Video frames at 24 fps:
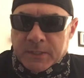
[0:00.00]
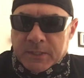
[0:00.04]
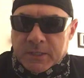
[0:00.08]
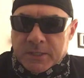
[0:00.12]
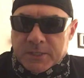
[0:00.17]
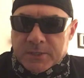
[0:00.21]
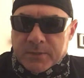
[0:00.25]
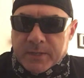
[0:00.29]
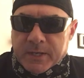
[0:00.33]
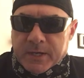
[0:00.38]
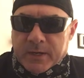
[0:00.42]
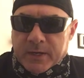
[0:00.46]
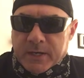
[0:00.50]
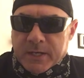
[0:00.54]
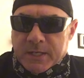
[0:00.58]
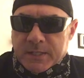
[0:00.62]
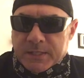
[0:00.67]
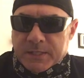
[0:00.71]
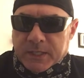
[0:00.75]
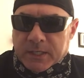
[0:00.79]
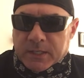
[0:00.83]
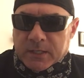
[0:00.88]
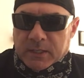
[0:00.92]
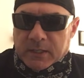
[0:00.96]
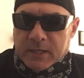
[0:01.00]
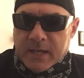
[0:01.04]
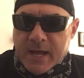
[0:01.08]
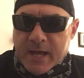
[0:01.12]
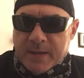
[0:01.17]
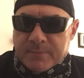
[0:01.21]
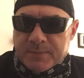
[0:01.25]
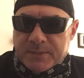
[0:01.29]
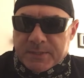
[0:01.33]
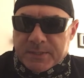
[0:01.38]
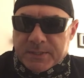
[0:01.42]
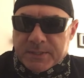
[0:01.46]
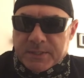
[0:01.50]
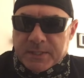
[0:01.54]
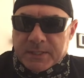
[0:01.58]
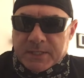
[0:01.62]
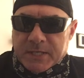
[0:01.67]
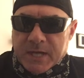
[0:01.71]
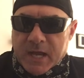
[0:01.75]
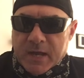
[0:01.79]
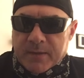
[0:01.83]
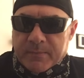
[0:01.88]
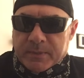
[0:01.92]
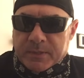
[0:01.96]
So there it is, it collapses the
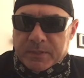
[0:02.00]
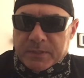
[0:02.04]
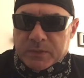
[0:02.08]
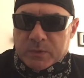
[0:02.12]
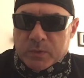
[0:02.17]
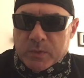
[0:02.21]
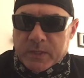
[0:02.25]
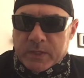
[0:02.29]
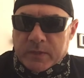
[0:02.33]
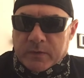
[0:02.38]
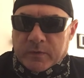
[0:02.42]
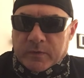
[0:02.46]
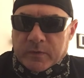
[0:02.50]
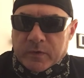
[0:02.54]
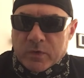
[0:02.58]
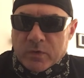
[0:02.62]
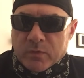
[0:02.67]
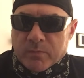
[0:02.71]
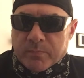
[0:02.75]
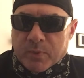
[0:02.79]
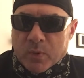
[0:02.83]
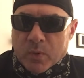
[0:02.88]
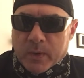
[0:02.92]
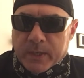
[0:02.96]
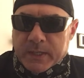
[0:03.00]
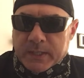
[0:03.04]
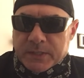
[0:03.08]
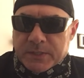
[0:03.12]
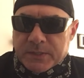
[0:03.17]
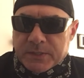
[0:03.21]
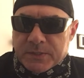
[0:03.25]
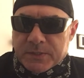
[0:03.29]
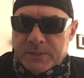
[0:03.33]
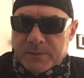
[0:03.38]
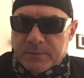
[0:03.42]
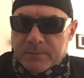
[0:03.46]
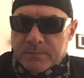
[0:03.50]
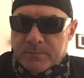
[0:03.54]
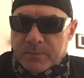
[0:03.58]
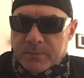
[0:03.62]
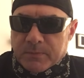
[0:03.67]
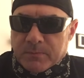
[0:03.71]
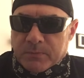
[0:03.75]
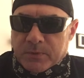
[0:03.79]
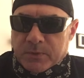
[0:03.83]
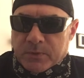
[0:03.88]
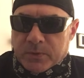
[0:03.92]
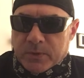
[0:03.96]
time between 2 points,
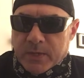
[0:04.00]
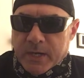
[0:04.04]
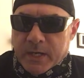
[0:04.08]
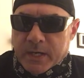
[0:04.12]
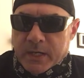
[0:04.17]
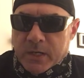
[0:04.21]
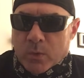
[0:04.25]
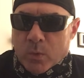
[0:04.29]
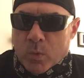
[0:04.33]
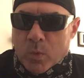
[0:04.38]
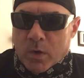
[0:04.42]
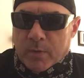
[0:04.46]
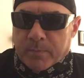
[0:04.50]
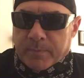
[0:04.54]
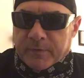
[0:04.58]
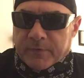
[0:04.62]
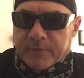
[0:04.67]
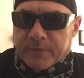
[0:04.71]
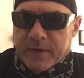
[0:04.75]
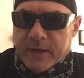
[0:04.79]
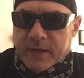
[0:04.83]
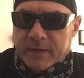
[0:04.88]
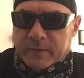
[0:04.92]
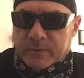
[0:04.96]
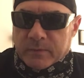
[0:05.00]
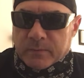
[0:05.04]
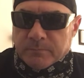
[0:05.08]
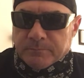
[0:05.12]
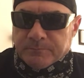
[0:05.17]
creating a warp effect.